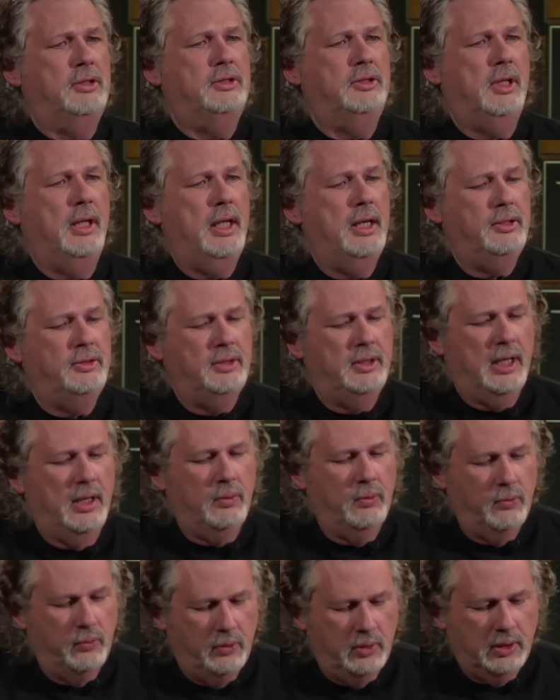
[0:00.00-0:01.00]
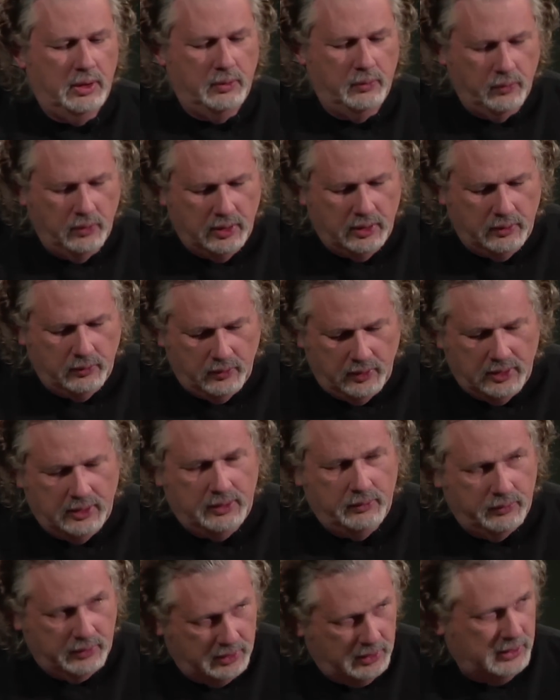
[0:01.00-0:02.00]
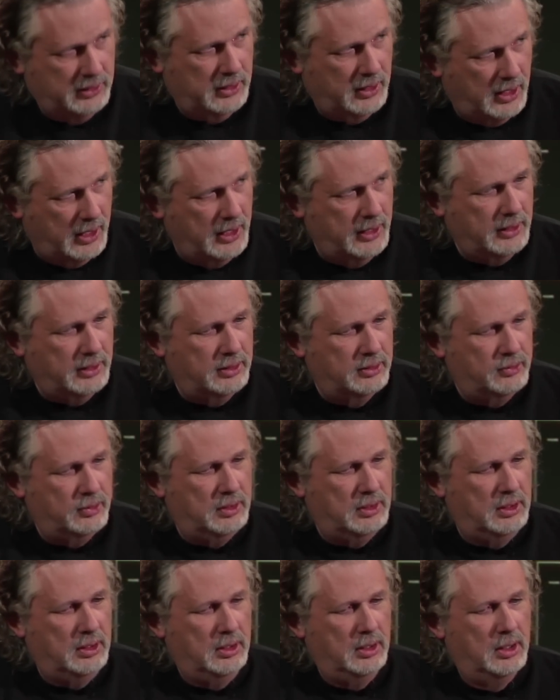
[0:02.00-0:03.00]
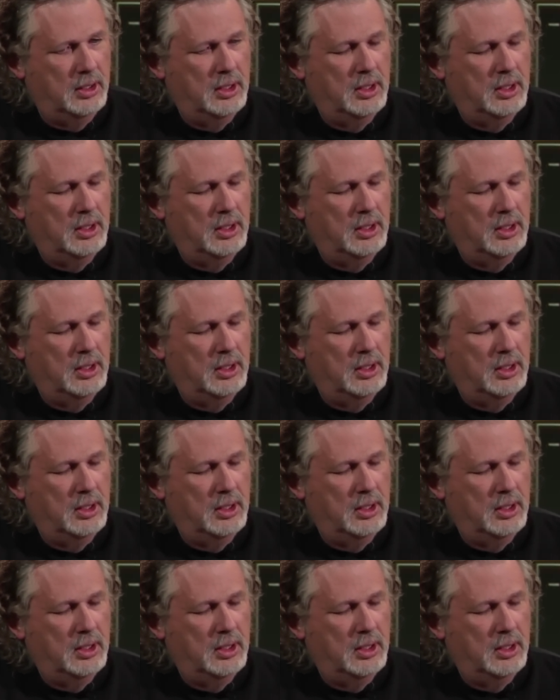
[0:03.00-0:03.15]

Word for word: Slash that I really, really, really, really like is that